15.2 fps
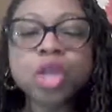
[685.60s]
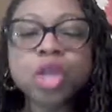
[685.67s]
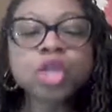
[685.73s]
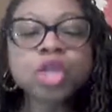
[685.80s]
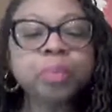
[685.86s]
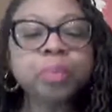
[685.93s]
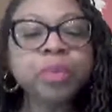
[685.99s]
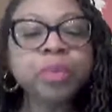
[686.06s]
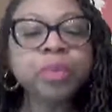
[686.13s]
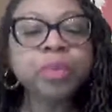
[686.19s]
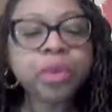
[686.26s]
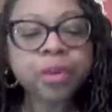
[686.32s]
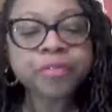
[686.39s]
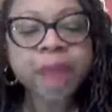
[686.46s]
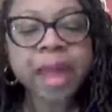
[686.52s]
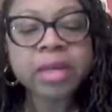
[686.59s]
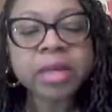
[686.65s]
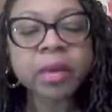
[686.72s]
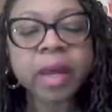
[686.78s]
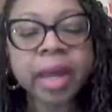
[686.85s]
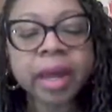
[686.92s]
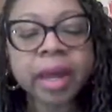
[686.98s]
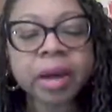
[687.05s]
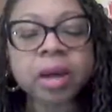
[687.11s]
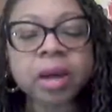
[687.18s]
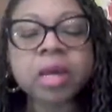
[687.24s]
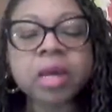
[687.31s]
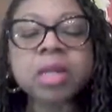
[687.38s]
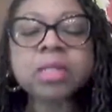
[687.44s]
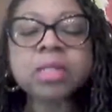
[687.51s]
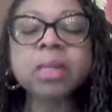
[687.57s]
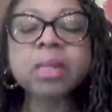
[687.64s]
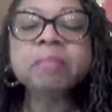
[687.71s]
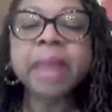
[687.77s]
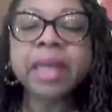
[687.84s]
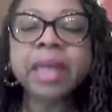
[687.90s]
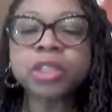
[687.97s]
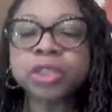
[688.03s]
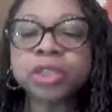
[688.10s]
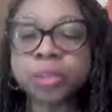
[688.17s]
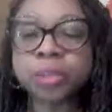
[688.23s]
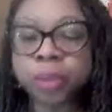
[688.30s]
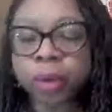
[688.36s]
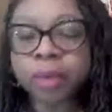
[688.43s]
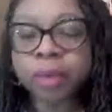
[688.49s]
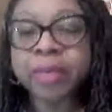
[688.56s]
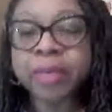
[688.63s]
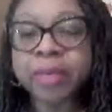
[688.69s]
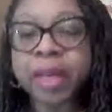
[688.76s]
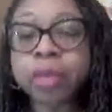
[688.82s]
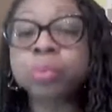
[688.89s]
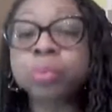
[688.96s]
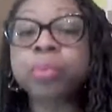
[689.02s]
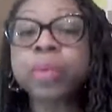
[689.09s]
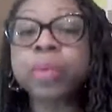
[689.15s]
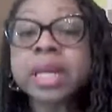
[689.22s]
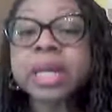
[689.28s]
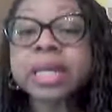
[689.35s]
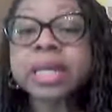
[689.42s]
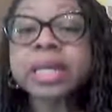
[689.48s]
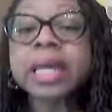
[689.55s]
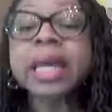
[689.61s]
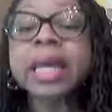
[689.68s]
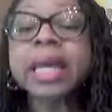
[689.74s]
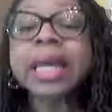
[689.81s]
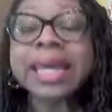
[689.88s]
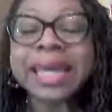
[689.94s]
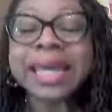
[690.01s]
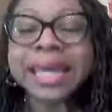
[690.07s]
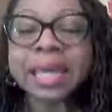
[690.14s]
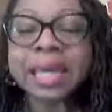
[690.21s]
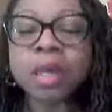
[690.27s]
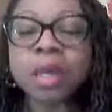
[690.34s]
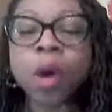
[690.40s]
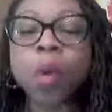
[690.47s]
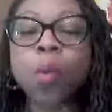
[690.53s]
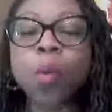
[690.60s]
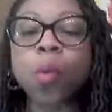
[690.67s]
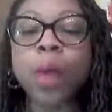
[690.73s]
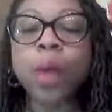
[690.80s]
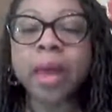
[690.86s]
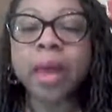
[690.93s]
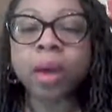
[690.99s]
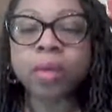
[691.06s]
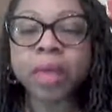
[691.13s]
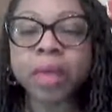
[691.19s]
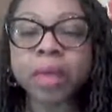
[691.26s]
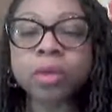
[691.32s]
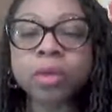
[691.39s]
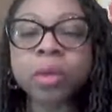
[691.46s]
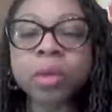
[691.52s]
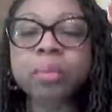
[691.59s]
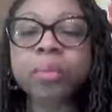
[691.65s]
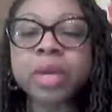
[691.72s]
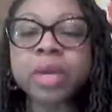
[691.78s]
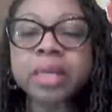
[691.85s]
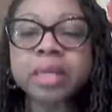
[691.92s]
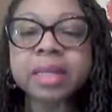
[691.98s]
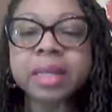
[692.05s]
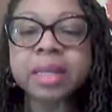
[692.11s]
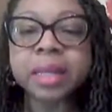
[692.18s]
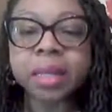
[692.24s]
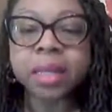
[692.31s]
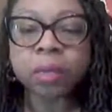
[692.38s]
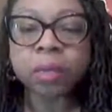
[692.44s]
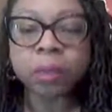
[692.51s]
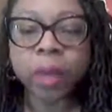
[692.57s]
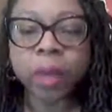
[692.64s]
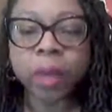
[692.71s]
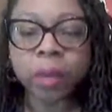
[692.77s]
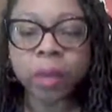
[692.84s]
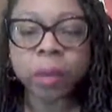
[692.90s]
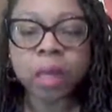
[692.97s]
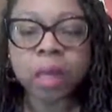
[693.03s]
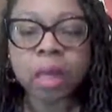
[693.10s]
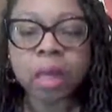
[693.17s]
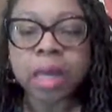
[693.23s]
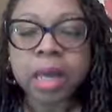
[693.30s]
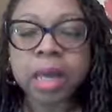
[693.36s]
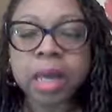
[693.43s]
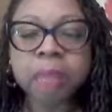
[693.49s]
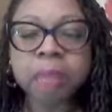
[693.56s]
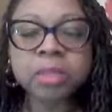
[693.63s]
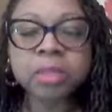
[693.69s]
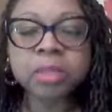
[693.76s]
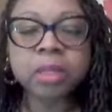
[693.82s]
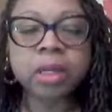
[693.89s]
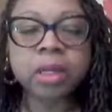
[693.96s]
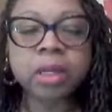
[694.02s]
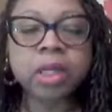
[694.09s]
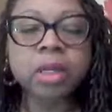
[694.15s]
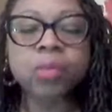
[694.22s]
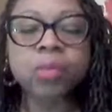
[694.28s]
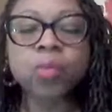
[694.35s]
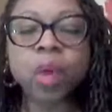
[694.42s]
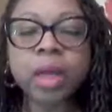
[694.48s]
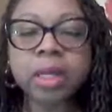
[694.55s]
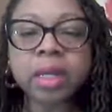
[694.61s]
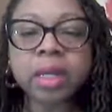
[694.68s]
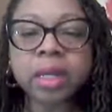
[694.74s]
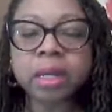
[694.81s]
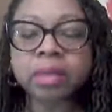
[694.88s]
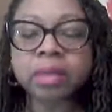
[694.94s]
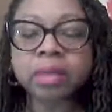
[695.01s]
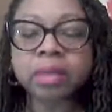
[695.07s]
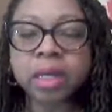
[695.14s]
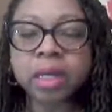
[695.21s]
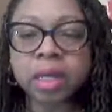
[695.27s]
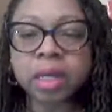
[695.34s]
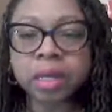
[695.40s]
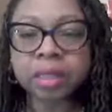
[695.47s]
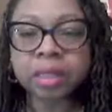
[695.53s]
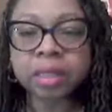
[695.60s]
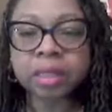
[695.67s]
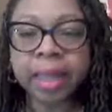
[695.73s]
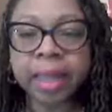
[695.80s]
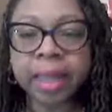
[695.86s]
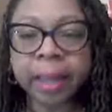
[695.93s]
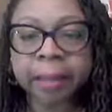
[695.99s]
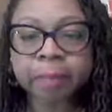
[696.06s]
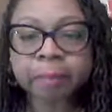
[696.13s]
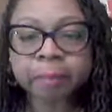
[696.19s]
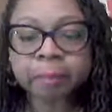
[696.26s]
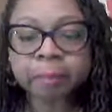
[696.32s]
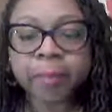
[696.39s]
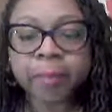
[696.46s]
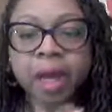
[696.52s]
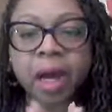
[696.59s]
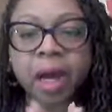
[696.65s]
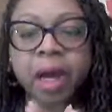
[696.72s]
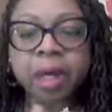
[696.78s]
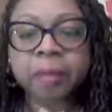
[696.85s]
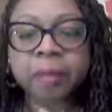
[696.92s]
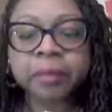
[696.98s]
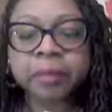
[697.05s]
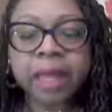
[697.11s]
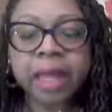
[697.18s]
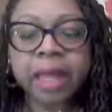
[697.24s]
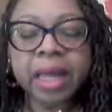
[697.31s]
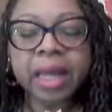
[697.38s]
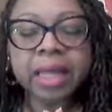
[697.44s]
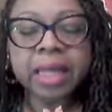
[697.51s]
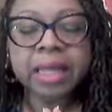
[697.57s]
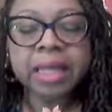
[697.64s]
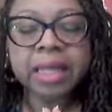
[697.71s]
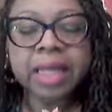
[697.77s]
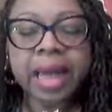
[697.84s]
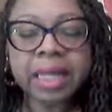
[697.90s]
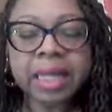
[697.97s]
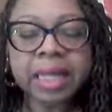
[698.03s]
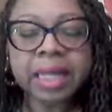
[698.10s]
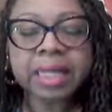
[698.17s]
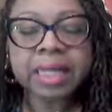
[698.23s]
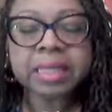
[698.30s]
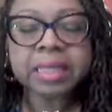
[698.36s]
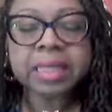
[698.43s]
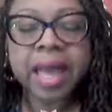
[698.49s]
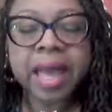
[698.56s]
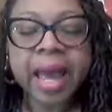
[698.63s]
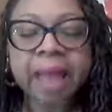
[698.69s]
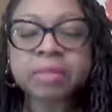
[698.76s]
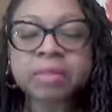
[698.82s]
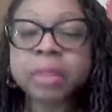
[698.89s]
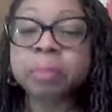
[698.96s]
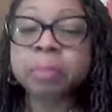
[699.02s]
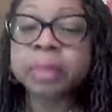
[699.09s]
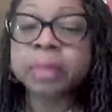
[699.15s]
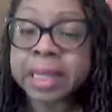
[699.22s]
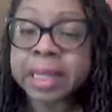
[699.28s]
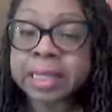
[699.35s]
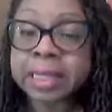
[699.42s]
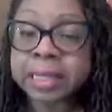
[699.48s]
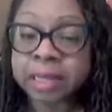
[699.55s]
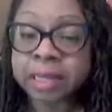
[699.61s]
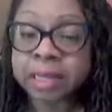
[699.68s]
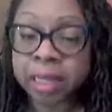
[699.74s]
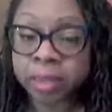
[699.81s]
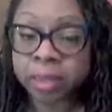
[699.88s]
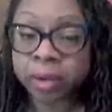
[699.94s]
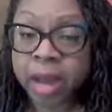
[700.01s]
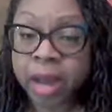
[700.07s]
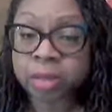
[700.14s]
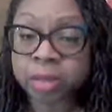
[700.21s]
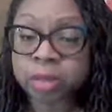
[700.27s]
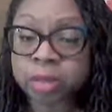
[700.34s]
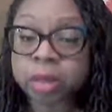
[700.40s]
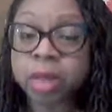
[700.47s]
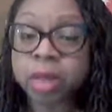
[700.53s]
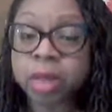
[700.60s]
to purify your air to make sure that you're breathing in well, that you're breathing in well. And I'm just going to give one thing today, and that is to have some plants in your house